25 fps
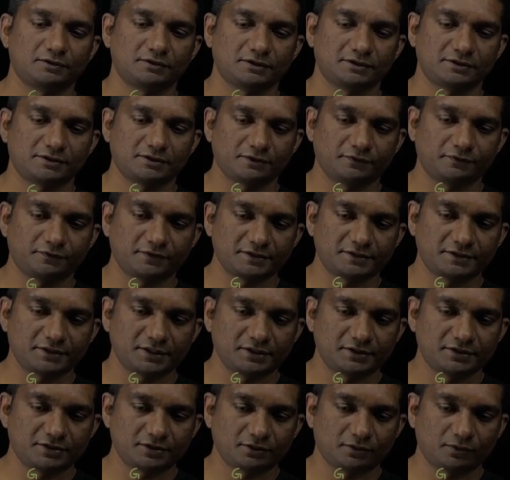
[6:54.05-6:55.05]
the surface
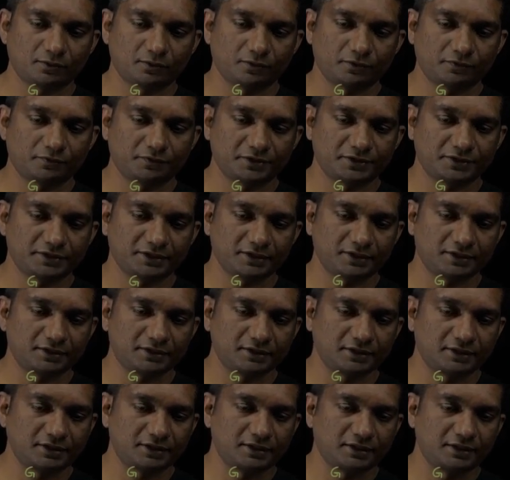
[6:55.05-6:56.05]
tension coefficient
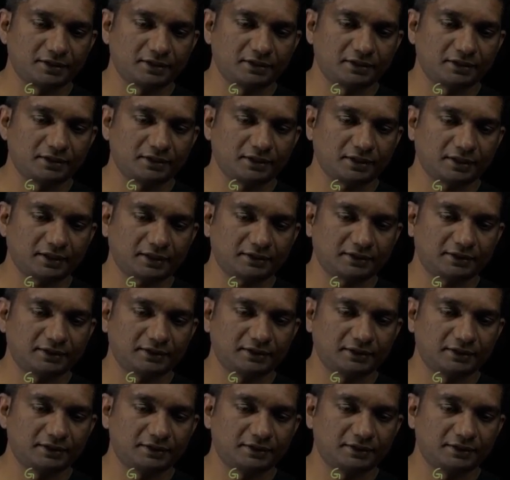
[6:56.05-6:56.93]
acting